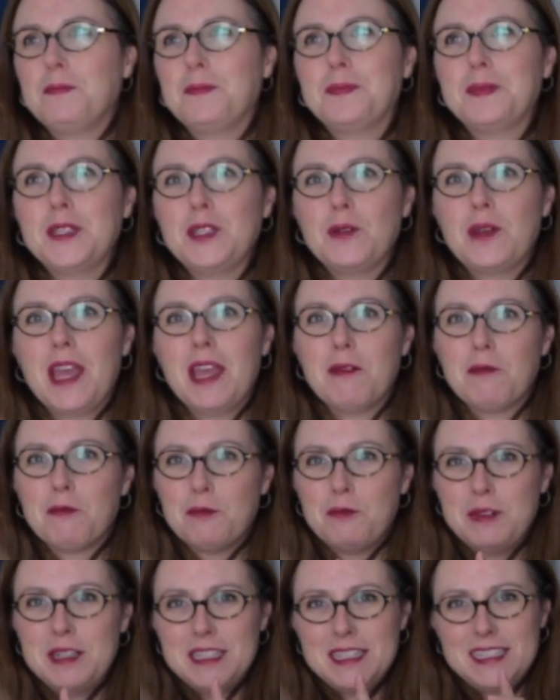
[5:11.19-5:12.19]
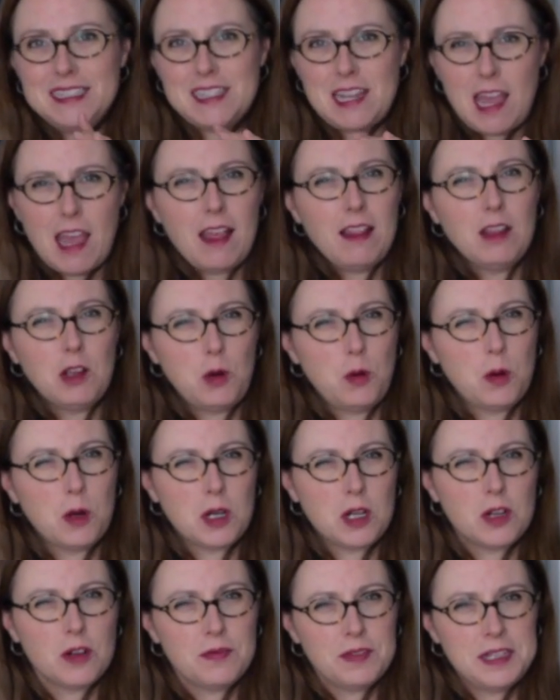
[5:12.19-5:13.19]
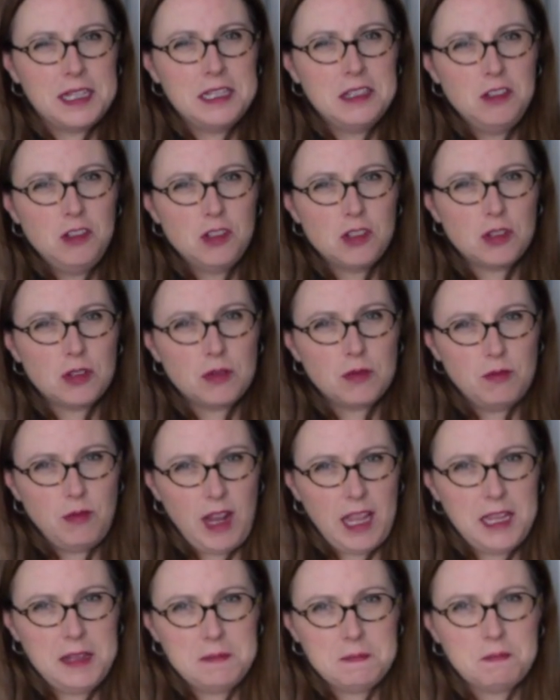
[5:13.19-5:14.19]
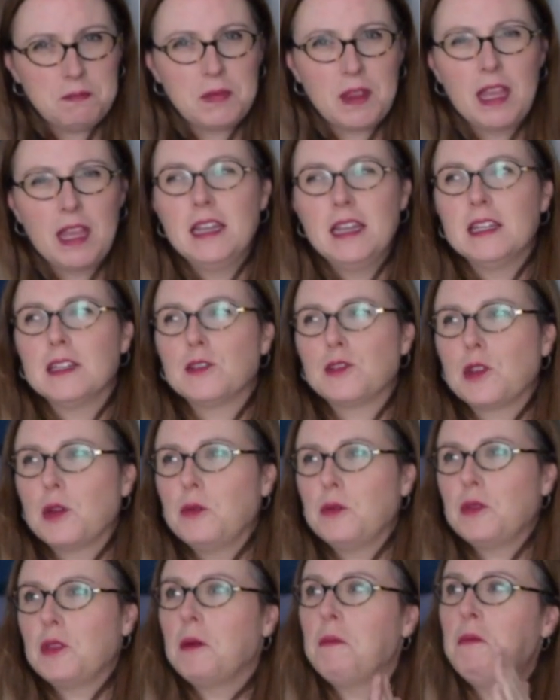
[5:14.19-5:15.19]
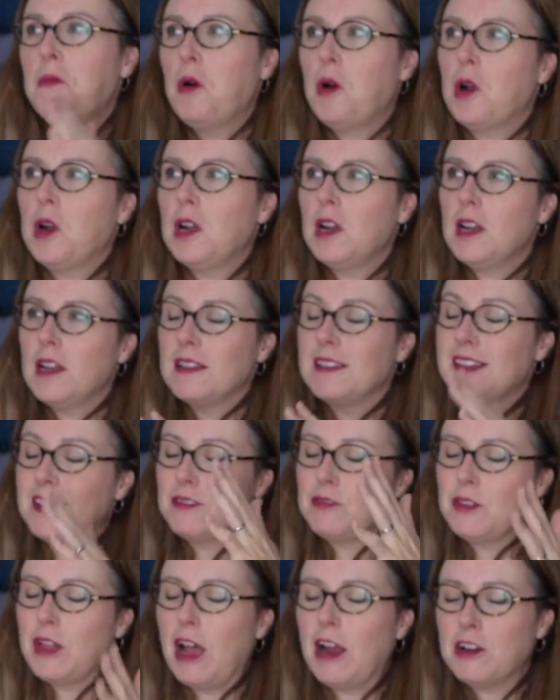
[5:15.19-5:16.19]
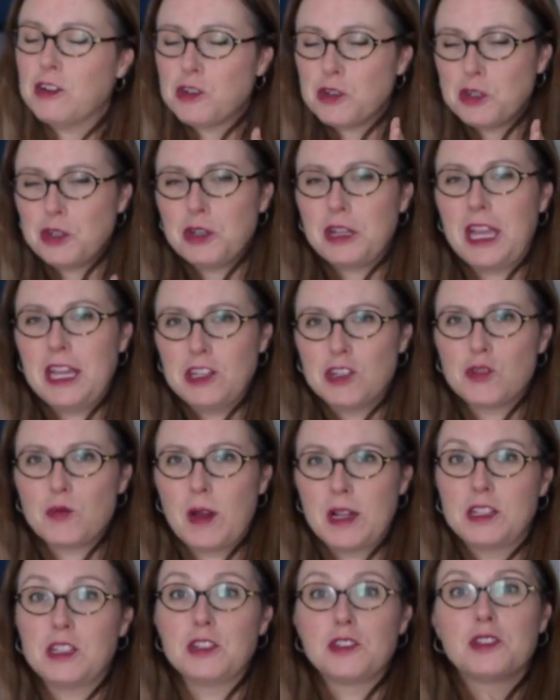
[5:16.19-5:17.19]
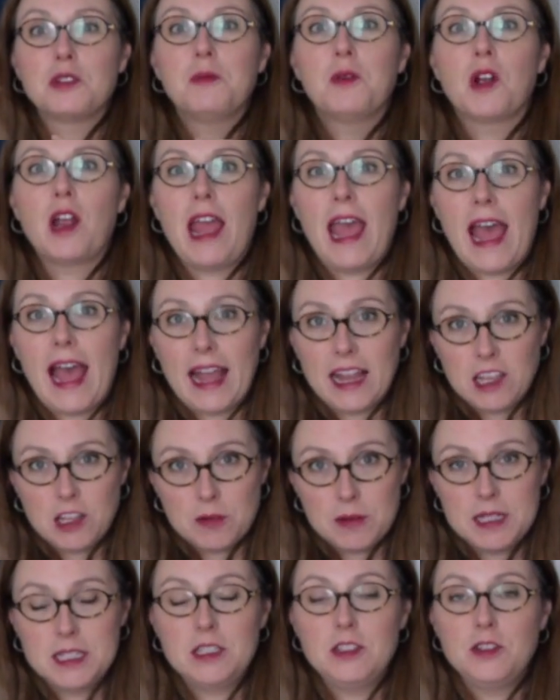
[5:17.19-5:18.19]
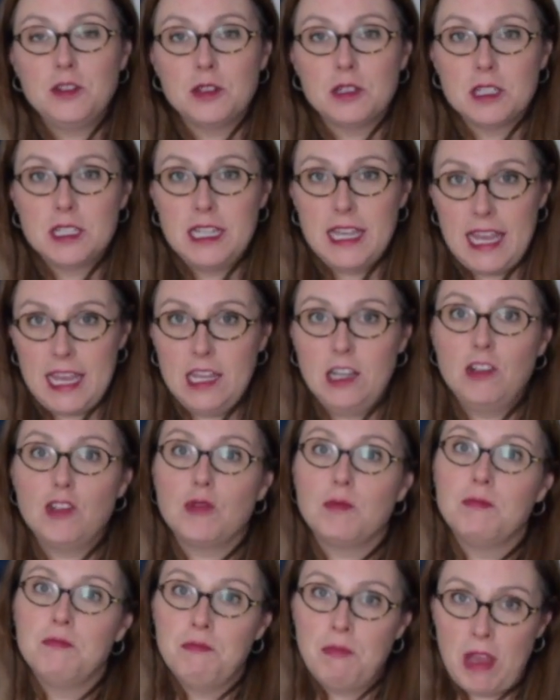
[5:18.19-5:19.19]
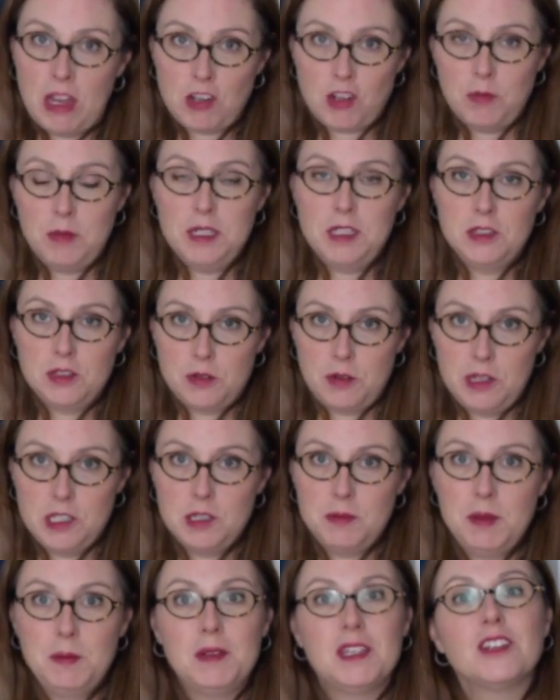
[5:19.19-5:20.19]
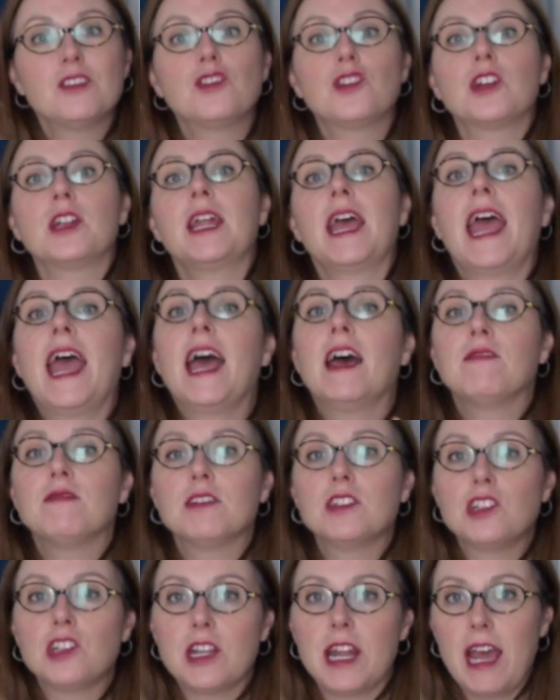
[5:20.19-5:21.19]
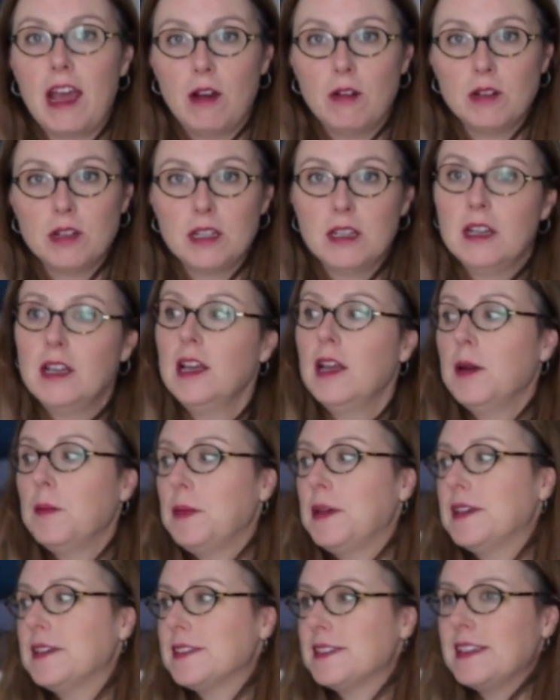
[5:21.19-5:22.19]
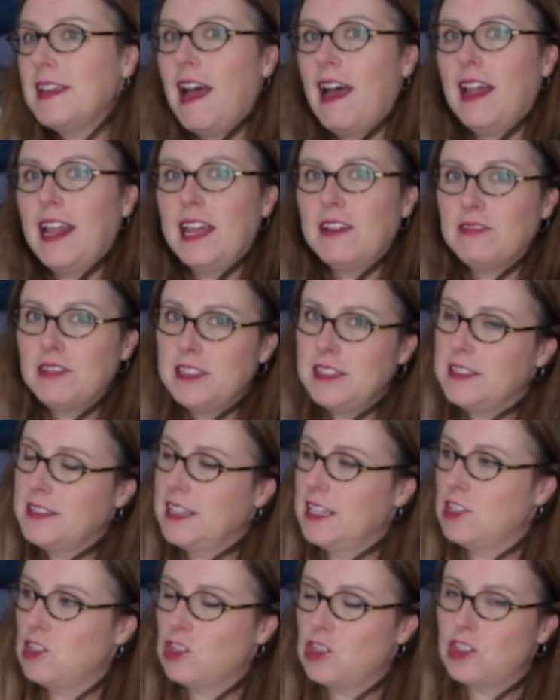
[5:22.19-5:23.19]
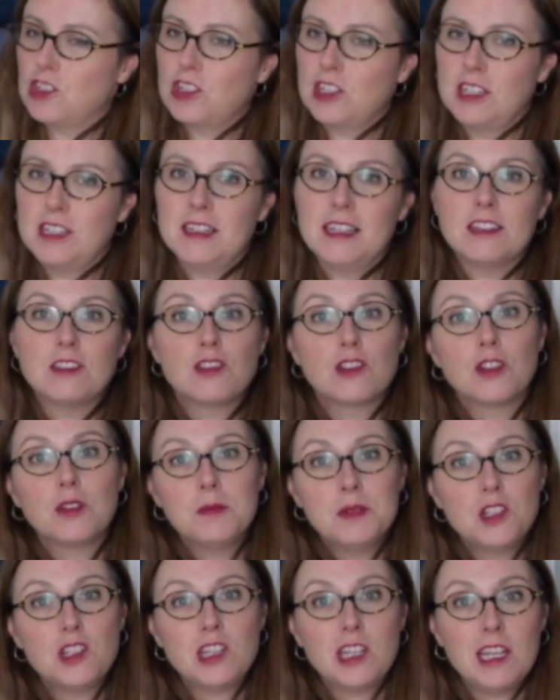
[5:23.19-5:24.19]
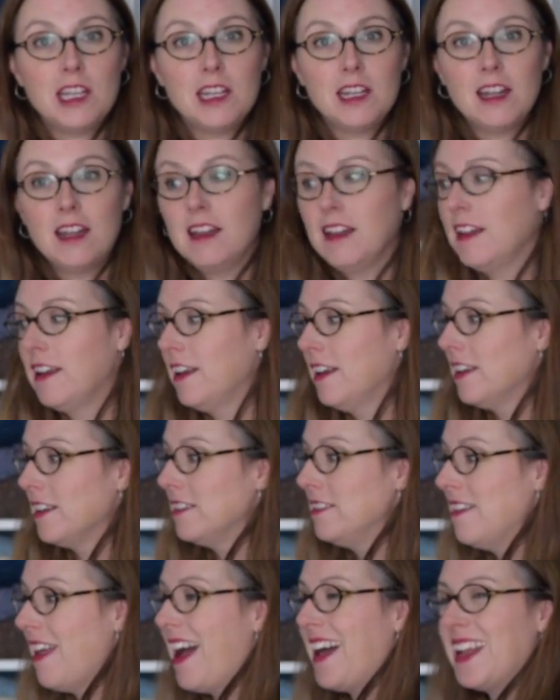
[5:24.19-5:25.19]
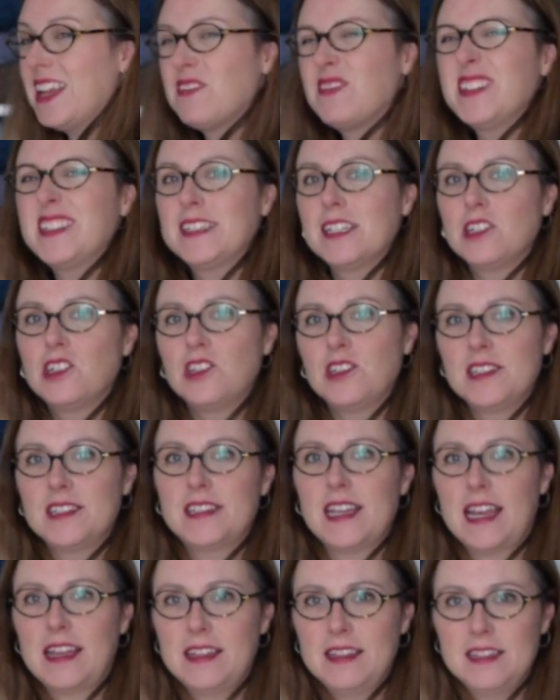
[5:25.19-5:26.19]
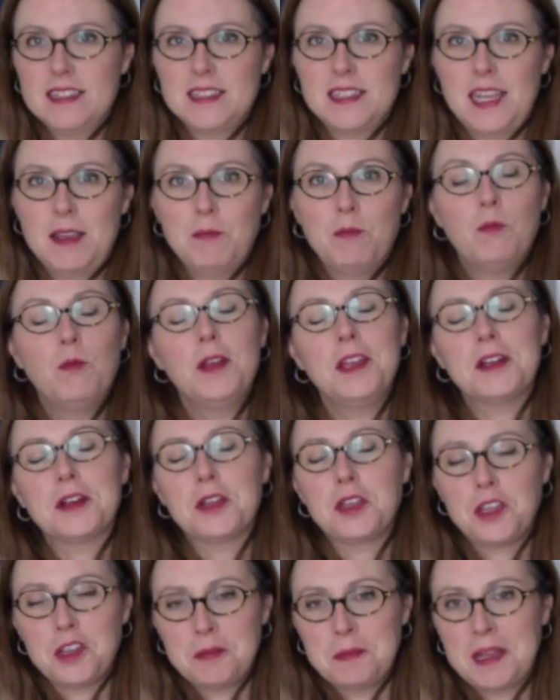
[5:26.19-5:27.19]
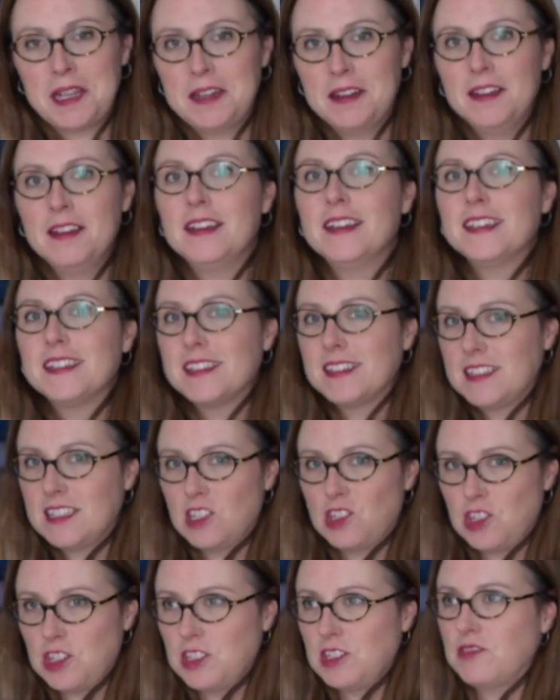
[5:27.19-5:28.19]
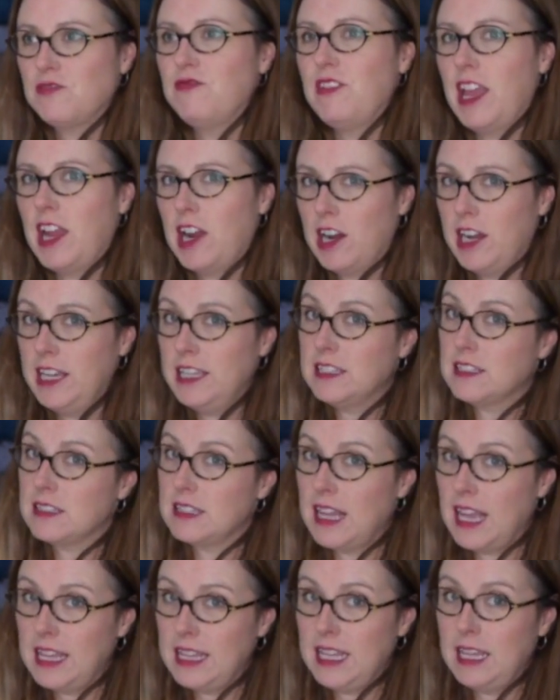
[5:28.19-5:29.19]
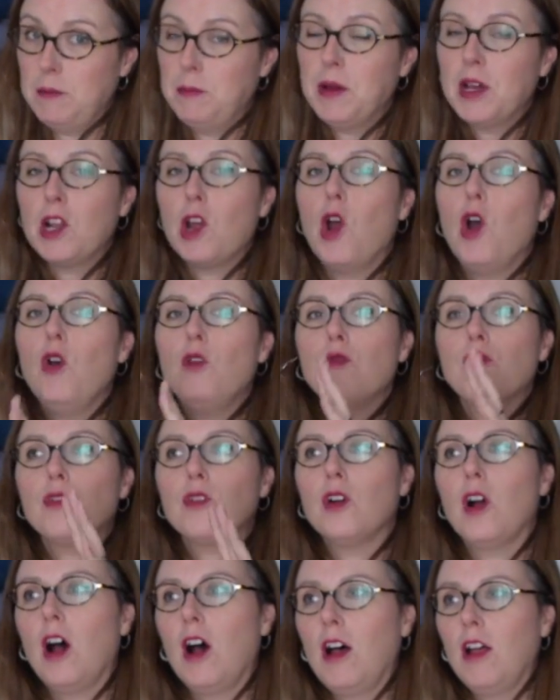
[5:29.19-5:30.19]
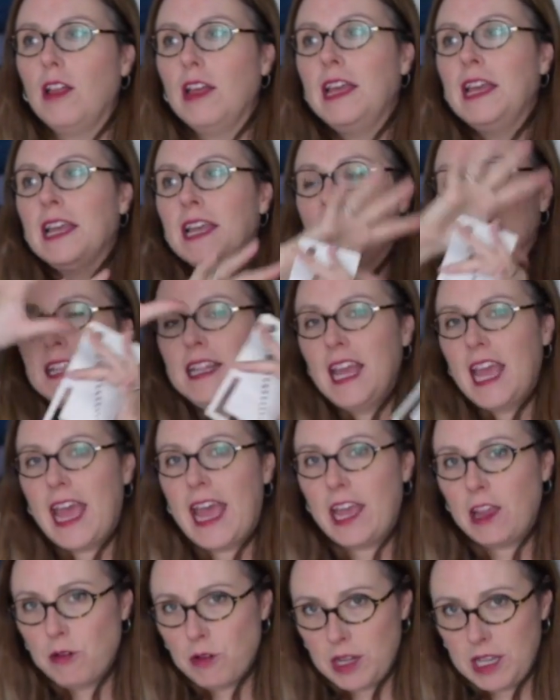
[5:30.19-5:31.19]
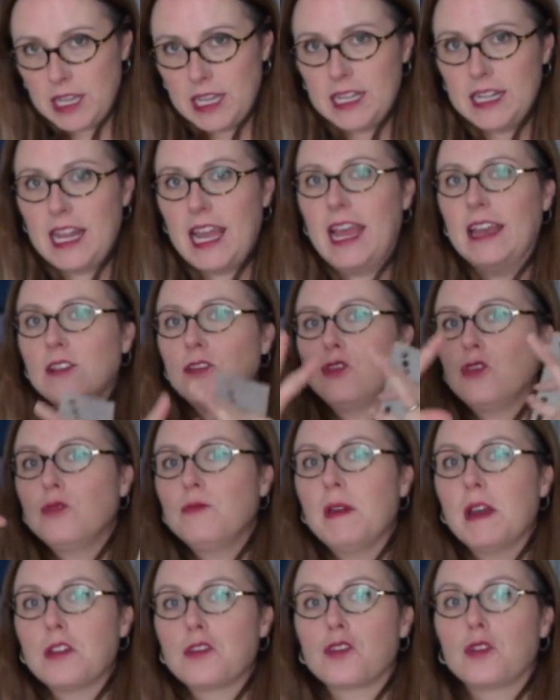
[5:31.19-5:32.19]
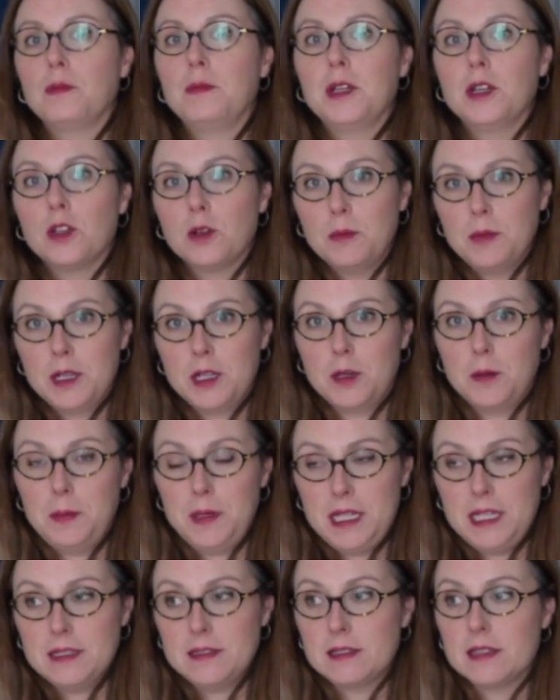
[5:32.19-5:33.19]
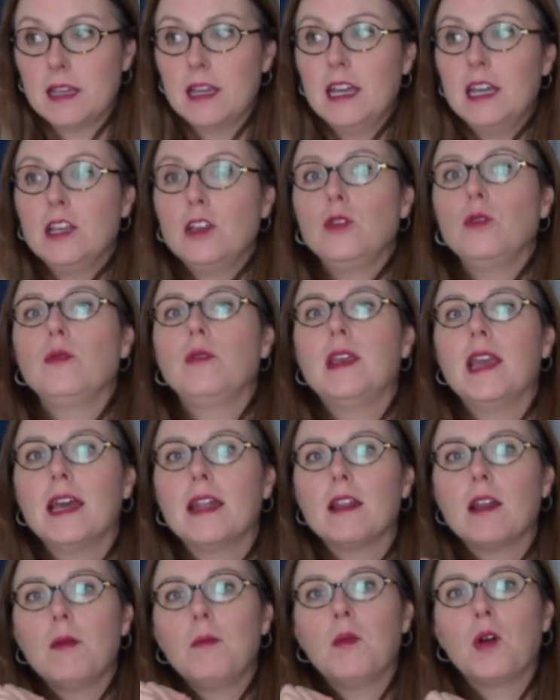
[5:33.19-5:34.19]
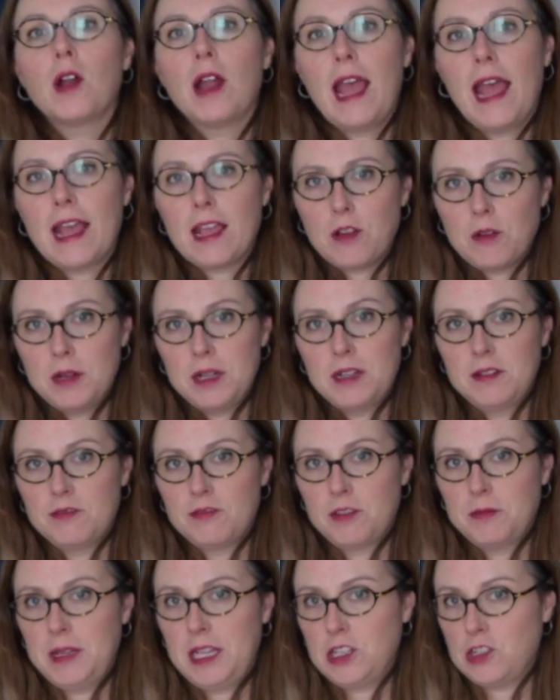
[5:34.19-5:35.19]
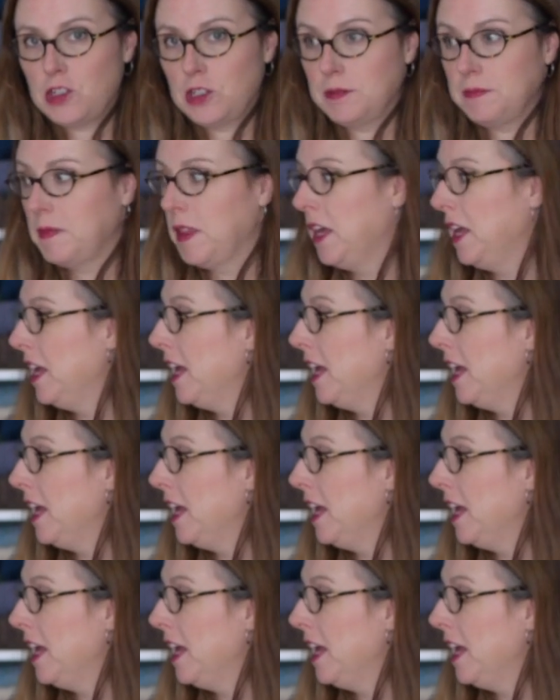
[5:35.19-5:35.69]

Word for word: But you can't really tell a quarter of an inch, right? So the larger your gauge swatch is, the more accurate your gauge measurement is going to be, because you're going to average it out. Because not every stitch, unless you're a machine, not every stitch is exactly the same. We are human. Stitches vary slightly. But overall, in the aggregate, as you measure a bigger piece, you get more accurate information.